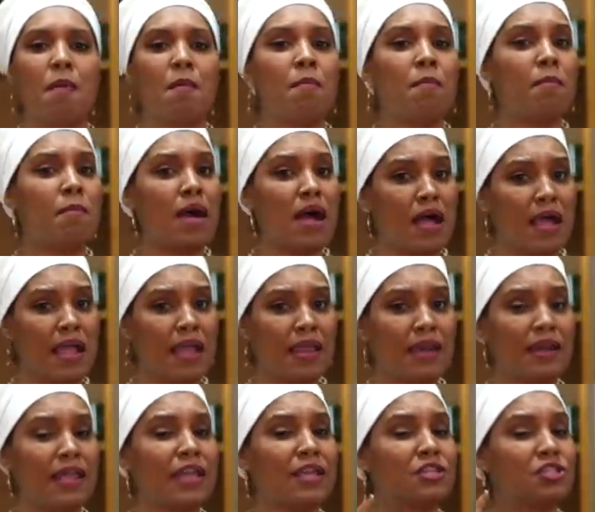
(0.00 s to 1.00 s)

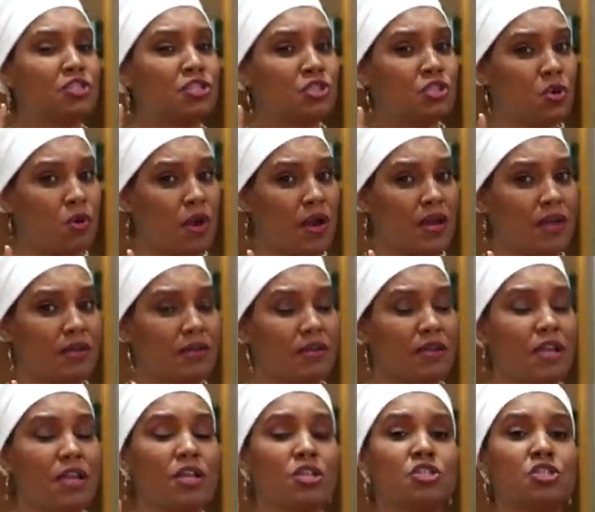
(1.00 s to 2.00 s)
Mine is short,
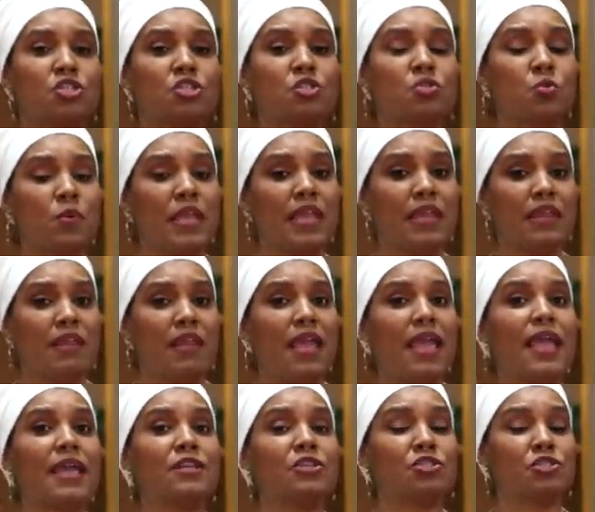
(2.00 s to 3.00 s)
sweet,
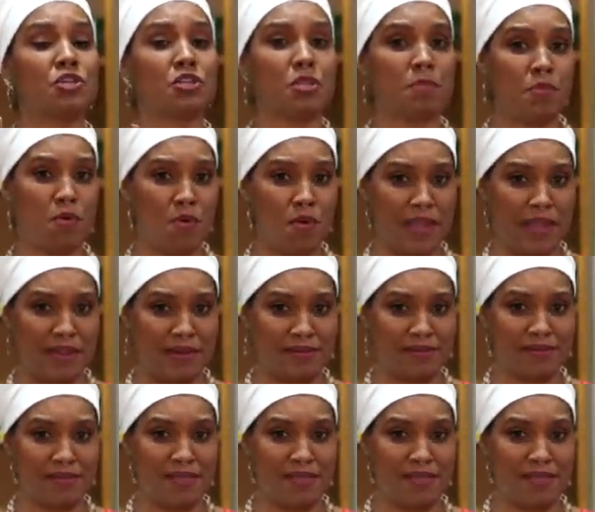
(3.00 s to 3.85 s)
and to the point.